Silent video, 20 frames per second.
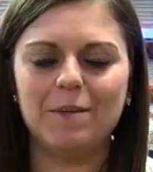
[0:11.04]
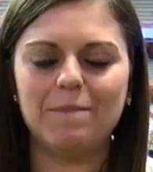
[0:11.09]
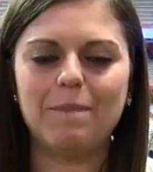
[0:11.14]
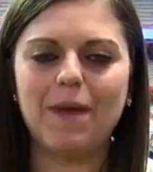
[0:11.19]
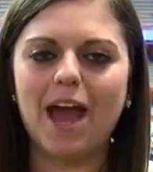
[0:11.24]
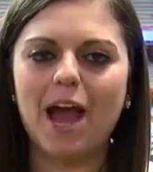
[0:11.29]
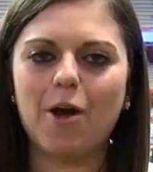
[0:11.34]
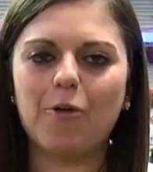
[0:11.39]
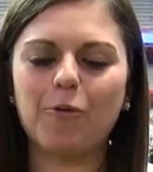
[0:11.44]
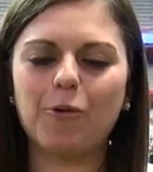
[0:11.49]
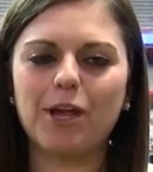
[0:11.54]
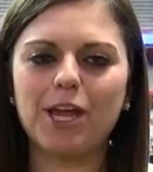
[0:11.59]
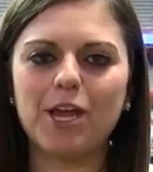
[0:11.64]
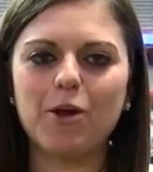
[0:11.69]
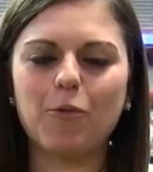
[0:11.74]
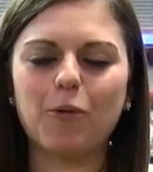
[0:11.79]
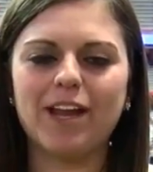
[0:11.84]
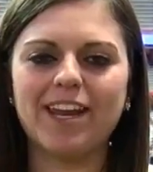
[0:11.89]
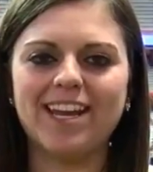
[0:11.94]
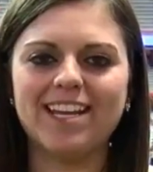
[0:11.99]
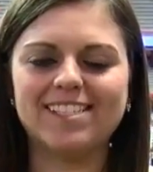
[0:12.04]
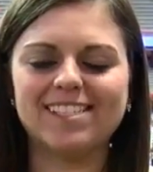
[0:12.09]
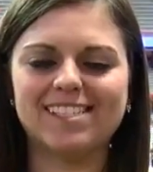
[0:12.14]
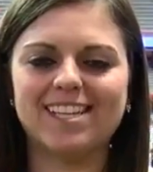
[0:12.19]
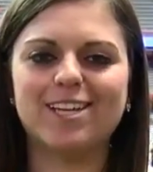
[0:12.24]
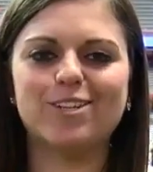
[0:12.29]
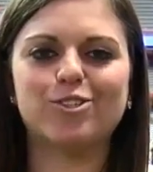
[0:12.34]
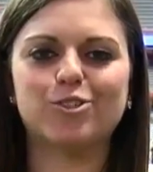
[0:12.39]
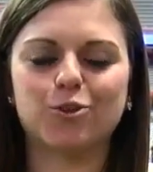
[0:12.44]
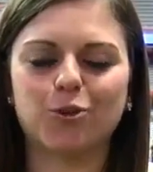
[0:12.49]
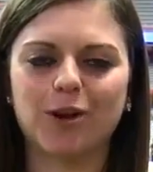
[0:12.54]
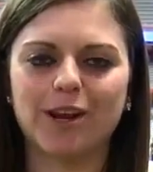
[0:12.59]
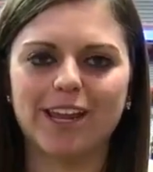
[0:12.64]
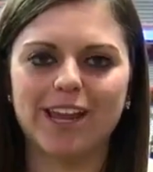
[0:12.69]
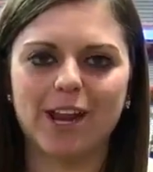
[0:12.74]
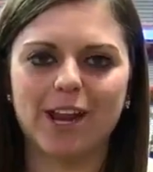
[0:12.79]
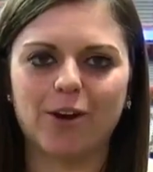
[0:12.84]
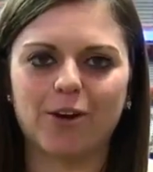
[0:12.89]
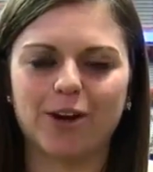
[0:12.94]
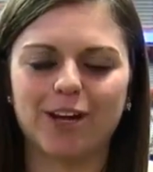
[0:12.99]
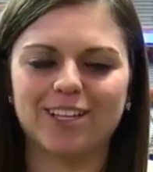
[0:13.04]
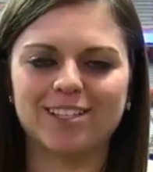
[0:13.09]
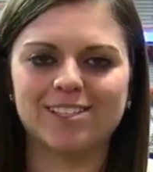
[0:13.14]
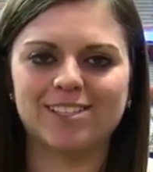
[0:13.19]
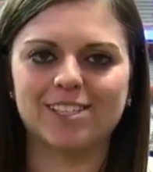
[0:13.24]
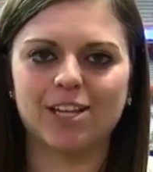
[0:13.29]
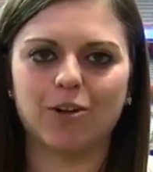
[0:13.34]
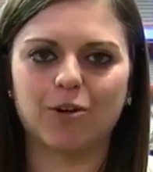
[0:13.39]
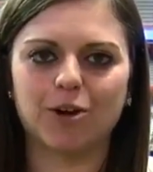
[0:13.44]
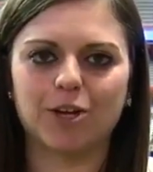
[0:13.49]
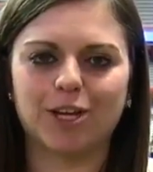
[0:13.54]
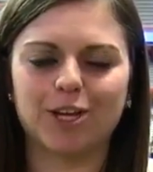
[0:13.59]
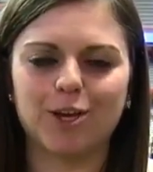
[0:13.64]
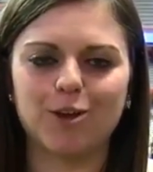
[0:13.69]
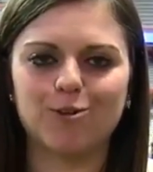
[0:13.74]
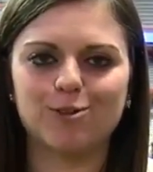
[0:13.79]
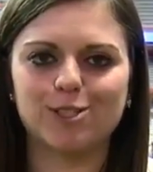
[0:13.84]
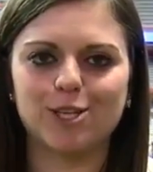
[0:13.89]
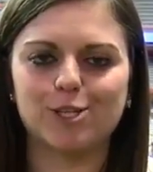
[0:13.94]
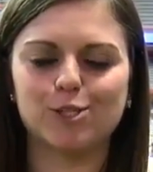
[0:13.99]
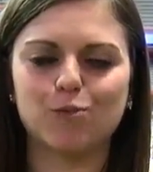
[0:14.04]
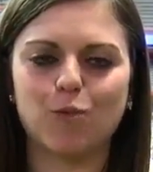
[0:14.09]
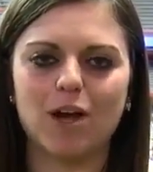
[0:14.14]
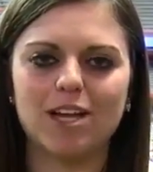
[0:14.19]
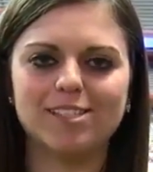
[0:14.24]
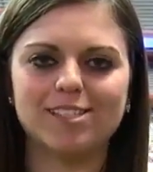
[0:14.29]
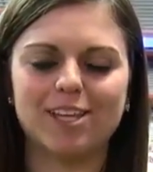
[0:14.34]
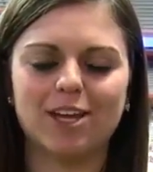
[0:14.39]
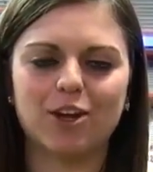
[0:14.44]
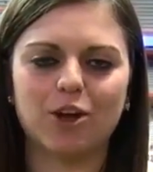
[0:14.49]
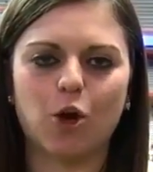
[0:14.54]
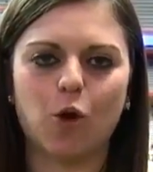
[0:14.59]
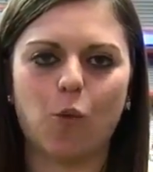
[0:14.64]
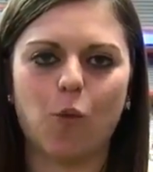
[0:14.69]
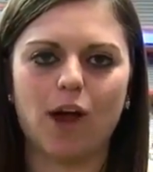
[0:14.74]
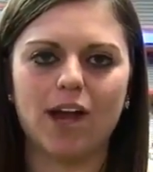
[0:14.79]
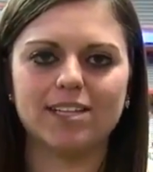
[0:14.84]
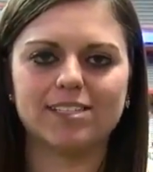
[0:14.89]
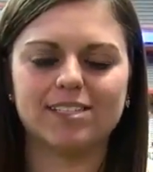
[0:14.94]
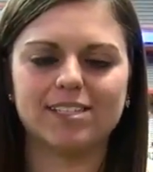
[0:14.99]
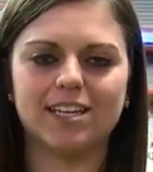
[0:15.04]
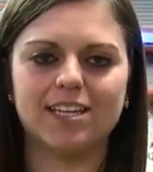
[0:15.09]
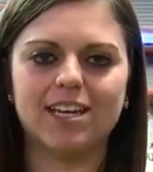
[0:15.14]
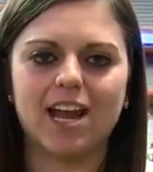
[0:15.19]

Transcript: Matt, we witnessed history here in Syracuse as West Seneca West